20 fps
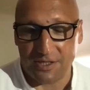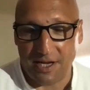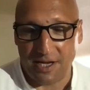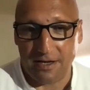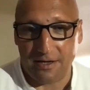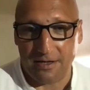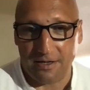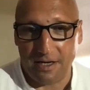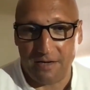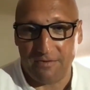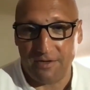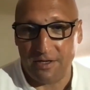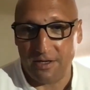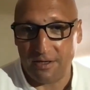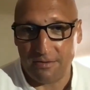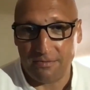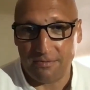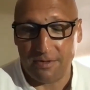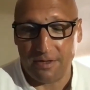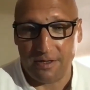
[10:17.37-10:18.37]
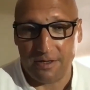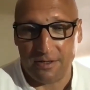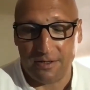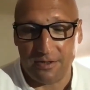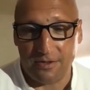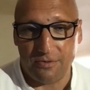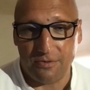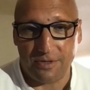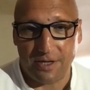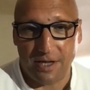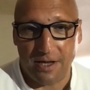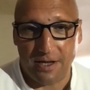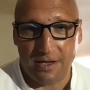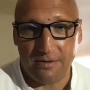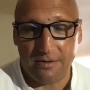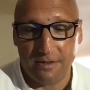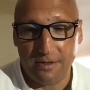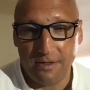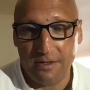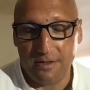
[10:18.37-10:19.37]
Scandinavia and the
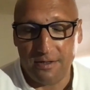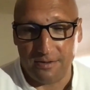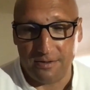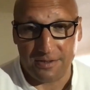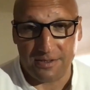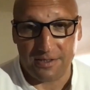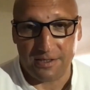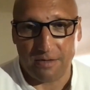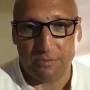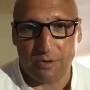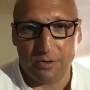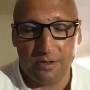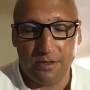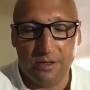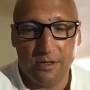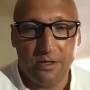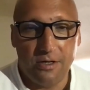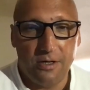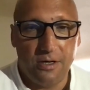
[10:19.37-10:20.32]
UK this summer.